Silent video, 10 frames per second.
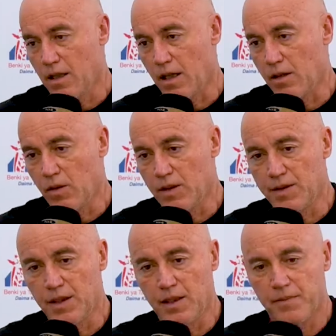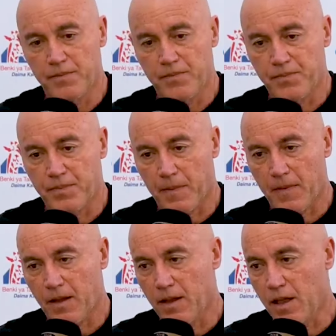I will see
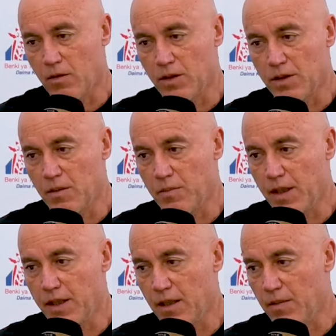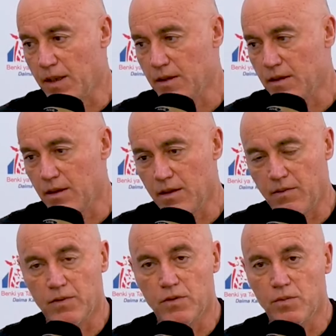how is the player, but
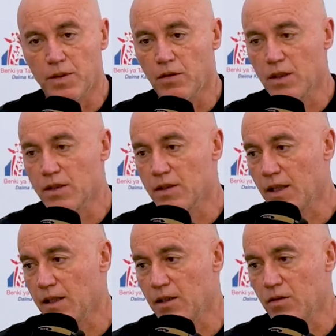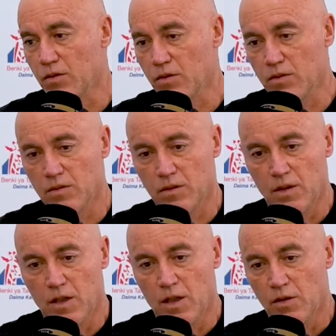to be honest, I need to
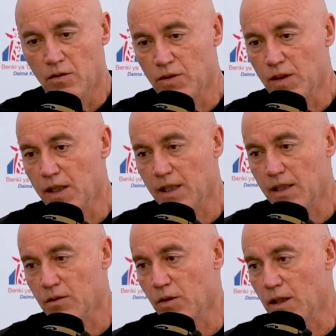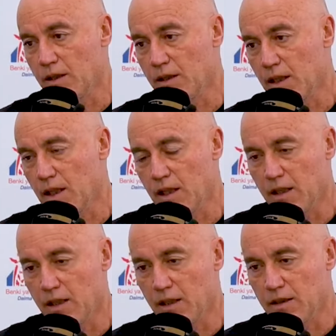think in as well in the
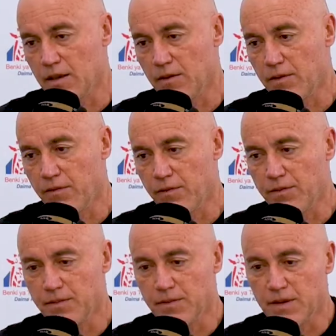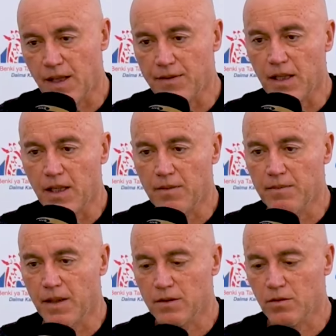Sunday game
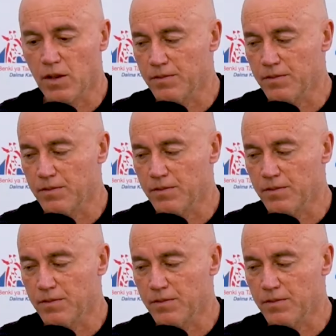as well.